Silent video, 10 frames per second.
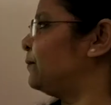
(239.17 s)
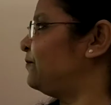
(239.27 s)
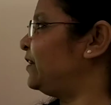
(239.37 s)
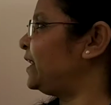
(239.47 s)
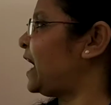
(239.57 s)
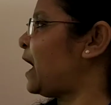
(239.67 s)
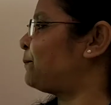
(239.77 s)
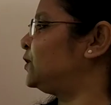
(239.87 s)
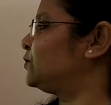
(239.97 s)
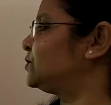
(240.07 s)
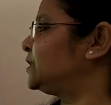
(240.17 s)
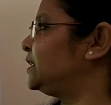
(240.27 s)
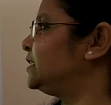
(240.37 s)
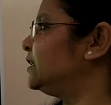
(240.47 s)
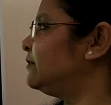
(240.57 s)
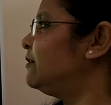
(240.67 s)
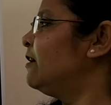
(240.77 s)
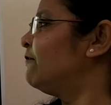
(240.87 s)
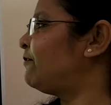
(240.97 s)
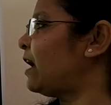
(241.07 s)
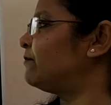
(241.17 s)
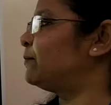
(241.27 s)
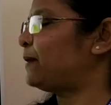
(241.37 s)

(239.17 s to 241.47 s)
very happy to see the flower